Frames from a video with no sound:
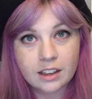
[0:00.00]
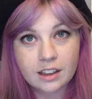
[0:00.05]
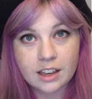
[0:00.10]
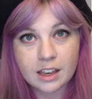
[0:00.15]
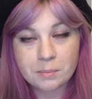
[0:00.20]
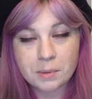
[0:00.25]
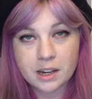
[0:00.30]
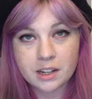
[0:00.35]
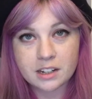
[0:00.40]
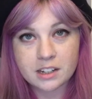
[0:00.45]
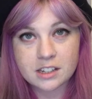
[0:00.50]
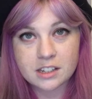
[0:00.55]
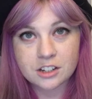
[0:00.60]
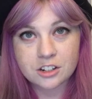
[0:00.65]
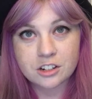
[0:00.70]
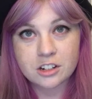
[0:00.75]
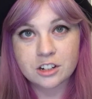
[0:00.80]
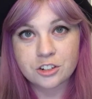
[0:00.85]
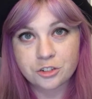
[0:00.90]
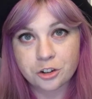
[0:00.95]
It made it
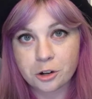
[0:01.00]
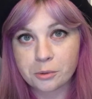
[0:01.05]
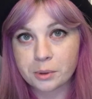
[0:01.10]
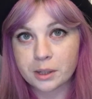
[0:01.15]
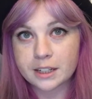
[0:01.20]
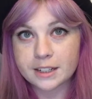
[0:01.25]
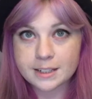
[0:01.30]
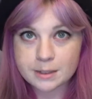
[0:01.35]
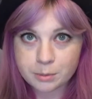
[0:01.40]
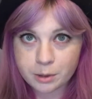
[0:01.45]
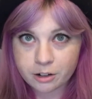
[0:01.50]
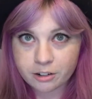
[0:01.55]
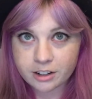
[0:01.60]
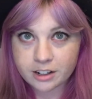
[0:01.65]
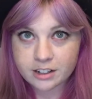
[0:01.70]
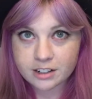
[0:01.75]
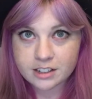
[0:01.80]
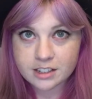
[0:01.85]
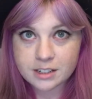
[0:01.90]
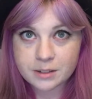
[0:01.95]
such an enjoyable
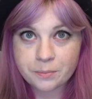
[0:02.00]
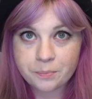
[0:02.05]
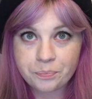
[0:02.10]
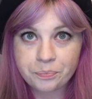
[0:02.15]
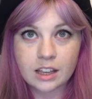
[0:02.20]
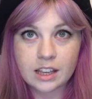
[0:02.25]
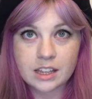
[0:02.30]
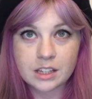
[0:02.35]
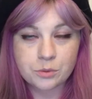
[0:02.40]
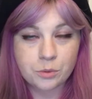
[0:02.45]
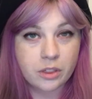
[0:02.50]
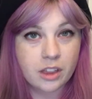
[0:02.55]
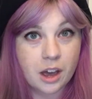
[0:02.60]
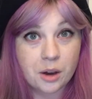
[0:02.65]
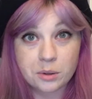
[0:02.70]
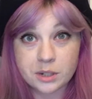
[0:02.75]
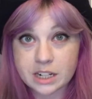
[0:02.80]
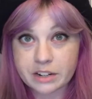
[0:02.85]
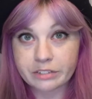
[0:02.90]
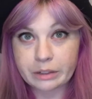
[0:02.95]
experience. It's one that
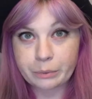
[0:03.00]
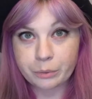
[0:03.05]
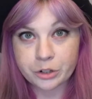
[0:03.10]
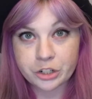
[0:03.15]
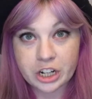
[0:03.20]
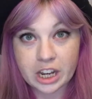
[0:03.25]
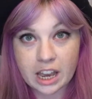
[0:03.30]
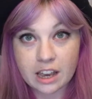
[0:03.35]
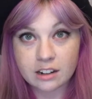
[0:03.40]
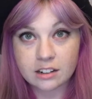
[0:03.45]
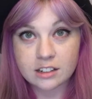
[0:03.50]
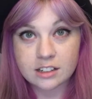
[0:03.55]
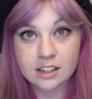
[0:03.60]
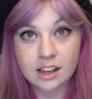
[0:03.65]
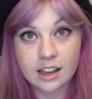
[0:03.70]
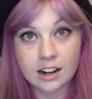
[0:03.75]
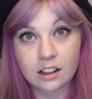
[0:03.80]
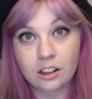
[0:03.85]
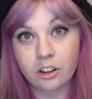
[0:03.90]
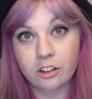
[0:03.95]
I will definitely watch again because I
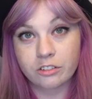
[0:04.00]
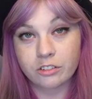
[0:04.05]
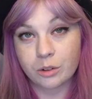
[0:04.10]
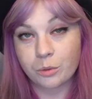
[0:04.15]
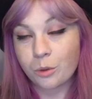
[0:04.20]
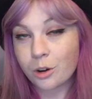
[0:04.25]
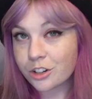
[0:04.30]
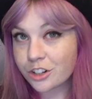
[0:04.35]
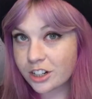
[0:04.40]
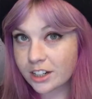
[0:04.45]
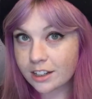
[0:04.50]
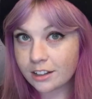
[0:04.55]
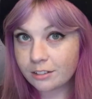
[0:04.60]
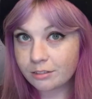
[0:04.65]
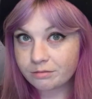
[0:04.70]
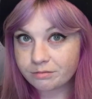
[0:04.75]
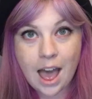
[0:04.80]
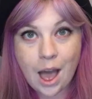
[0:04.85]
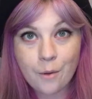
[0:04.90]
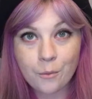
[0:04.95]
had a lot of fun watching it.
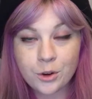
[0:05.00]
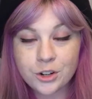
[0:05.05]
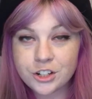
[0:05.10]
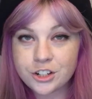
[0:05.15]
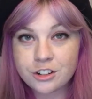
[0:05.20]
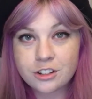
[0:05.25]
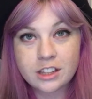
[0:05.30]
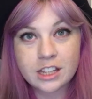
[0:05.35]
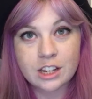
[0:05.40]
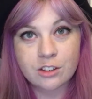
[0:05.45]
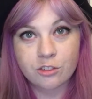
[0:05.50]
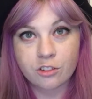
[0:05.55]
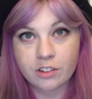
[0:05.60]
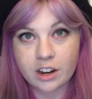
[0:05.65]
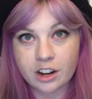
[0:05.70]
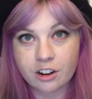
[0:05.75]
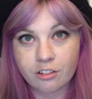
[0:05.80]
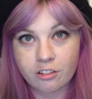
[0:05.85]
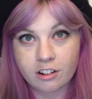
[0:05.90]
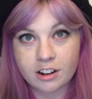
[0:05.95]
And what did you think of
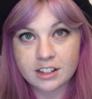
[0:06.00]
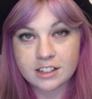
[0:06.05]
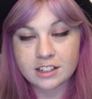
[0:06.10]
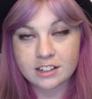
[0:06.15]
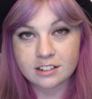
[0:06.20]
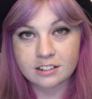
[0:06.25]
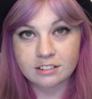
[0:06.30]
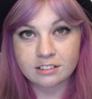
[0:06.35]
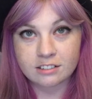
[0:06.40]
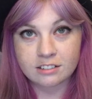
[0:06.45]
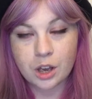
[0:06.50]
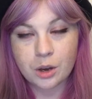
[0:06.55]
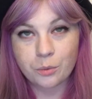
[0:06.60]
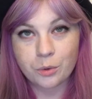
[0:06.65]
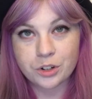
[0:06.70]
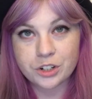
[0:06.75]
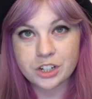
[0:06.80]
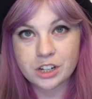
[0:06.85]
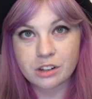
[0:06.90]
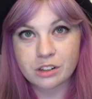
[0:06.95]
Event Horizon? And
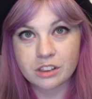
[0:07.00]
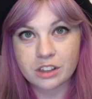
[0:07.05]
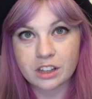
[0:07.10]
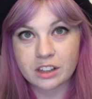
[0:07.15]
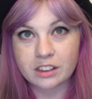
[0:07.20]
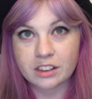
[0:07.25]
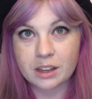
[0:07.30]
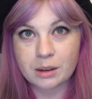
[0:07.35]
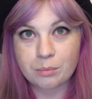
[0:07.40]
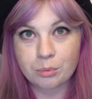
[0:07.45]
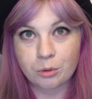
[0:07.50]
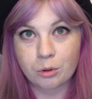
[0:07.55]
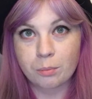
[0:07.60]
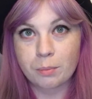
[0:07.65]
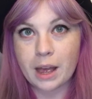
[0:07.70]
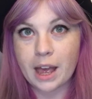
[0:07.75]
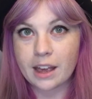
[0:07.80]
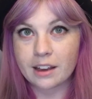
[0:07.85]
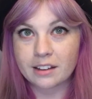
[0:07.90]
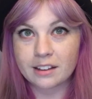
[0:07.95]
what do you think they brought
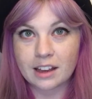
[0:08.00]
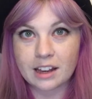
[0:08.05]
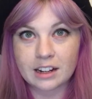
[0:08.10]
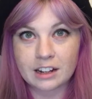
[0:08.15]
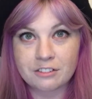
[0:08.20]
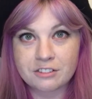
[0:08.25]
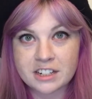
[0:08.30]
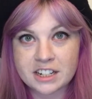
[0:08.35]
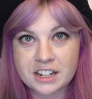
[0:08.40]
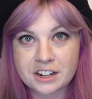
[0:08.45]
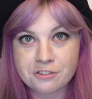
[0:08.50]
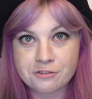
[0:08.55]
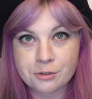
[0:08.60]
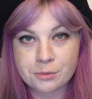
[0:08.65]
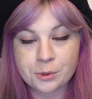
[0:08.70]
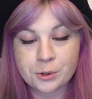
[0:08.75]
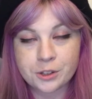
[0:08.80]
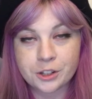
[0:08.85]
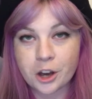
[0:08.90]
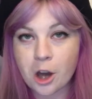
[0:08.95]
back? I'd love to hear
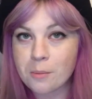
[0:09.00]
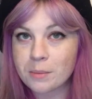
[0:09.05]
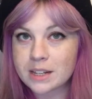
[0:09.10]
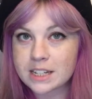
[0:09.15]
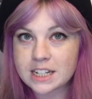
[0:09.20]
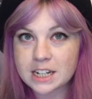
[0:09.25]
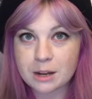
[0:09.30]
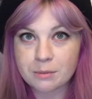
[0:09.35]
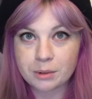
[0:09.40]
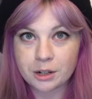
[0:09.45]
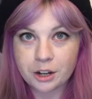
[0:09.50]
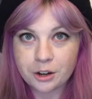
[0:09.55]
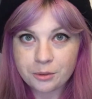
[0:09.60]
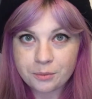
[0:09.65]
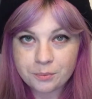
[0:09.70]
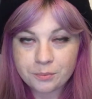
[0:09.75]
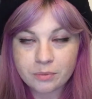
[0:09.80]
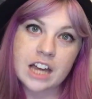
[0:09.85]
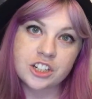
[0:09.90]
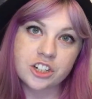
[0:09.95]
from you in the comments down below.
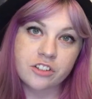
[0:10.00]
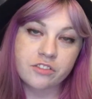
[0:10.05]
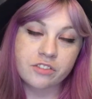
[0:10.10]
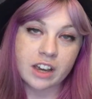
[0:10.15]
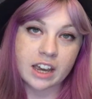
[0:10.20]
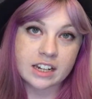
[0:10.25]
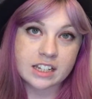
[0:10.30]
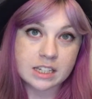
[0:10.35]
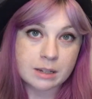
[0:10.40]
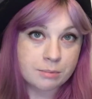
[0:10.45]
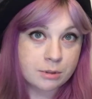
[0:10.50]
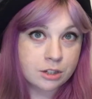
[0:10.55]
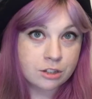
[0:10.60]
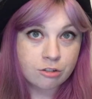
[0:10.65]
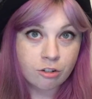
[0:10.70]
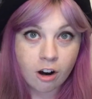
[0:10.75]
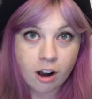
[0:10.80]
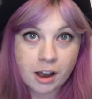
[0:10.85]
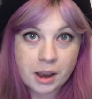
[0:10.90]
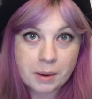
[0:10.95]
Don't forget to
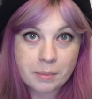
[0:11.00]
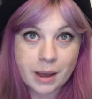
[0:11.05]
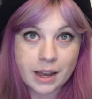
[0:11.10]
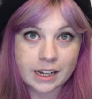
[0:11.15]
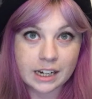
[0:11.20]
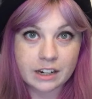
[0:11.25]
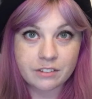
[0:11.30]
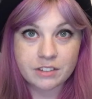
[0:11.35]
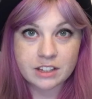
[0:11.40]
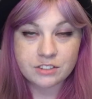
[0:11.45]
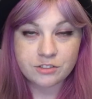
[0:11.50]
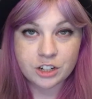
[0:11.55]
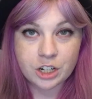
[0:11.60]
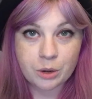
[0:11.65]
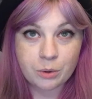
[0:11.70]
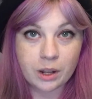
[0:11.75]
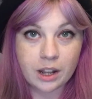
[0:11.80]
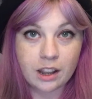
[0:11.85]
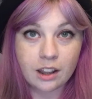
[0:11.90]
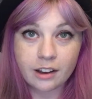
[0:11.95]
subscribe and give this
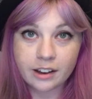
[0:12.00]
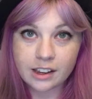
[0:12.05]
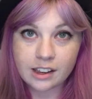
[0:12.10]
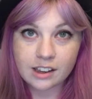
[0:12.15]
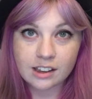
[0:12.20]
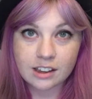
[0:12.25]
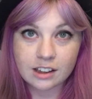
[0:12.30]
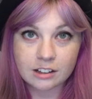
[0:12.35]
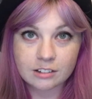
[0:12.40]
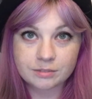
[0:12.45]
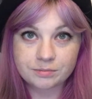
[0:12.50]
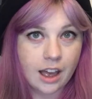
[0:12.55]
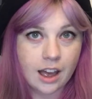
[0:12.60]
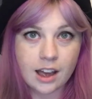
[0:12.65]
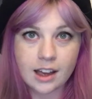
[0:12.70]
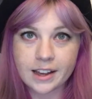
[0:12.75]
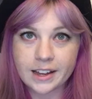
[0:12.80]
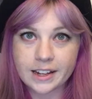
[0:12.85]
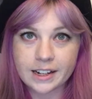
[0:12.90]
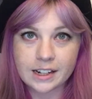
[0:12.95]
video a like.
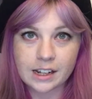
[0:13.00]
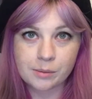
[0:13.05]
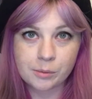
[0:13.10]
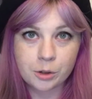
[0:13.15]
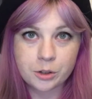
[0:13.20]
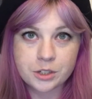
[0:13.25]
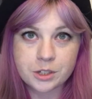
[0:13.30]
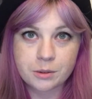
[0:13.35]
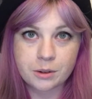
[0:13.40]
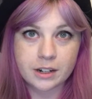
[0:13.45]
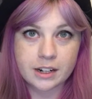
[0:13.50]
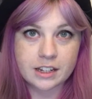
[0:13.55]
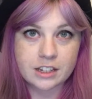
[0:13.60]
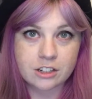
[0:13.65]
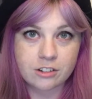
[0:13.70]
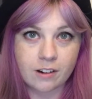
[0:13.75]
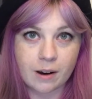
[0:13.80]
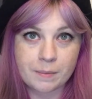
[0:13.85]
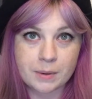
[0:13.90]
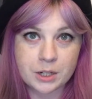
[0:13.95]
And I'm also on
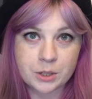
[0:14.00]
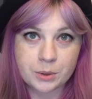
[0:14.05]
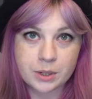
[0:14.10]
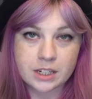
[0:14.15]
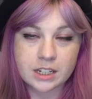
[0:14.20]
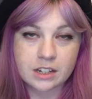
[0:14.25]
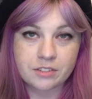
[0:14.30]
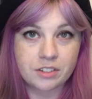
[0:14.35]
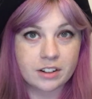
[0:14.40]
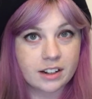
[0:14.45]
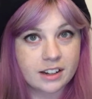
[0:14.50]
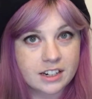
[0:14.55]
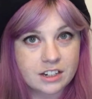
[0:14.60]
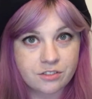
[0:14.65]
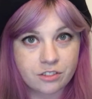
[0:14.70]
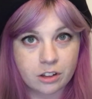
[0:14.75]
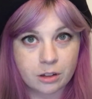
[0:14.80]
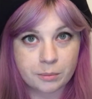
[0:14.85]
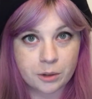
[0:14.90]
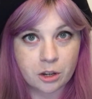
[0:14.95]
Instagram and Twitter if you'd like to
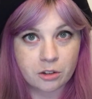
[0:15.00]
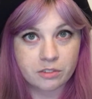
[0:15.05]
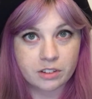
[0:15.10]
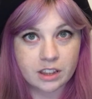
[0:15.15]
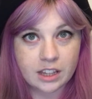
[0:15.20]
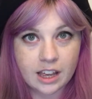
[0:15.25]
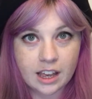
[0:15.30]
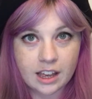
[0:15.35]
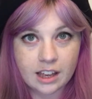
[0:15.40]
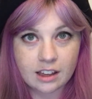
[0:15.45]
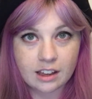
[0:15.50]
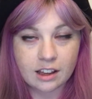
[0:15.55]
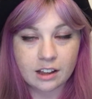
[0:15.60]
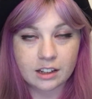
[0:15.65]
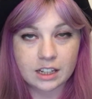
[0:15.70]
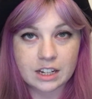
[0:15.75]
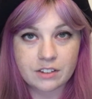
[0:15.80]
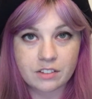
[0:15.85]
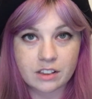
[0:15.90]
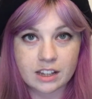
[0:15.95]
follow me over there. I'll
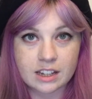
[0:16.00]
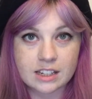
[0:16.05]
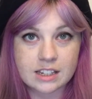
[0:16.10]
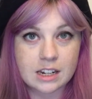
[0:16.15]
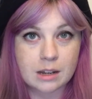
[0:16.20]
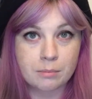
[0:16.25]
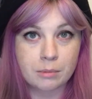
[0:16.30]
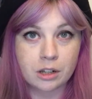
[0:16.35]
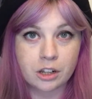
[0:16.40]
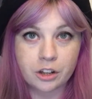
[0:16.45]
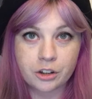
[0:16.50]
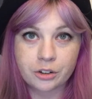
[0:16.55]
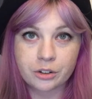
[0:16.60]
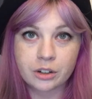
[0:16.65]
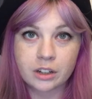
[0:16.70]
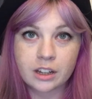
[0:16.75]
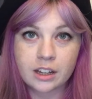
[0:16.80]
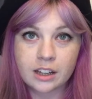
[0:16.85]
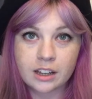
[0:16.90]
leave the links down below.